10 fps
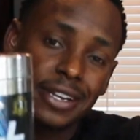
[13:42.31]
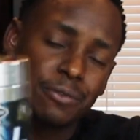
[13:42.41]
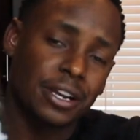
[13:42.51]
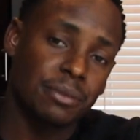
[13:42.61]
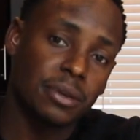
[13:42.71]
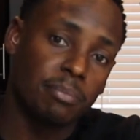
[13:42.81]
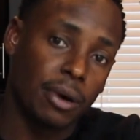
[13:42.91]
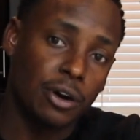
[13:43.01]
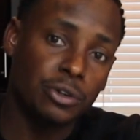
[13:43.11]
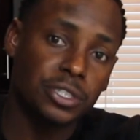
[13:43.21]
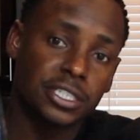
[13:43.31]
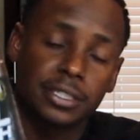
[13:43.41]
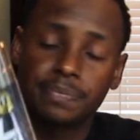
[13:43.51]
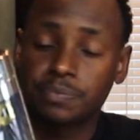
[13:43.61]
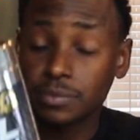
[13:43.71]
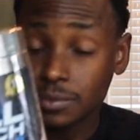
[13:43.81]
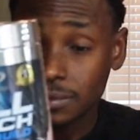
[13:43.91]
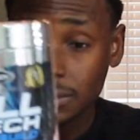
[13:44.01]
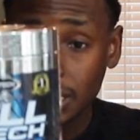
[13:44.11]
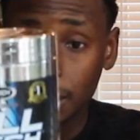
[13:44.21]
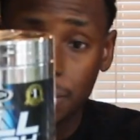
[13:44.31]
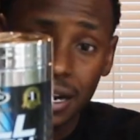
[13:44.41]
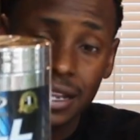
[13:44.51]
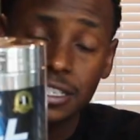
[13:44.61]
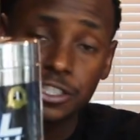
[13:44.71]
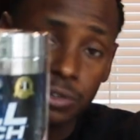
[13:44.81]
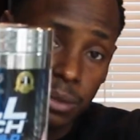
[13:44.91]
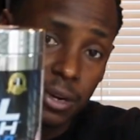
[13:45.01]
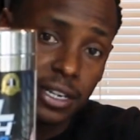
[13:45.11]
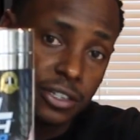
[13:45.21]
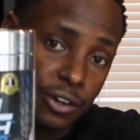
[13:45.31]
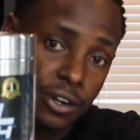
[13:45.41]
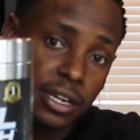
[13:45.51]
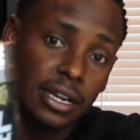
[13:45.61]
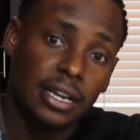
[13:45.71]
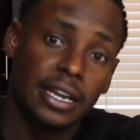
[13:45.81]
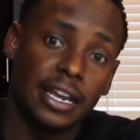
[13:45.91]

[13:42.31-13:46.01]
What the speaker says: They recommend post, but I like to drink mine during.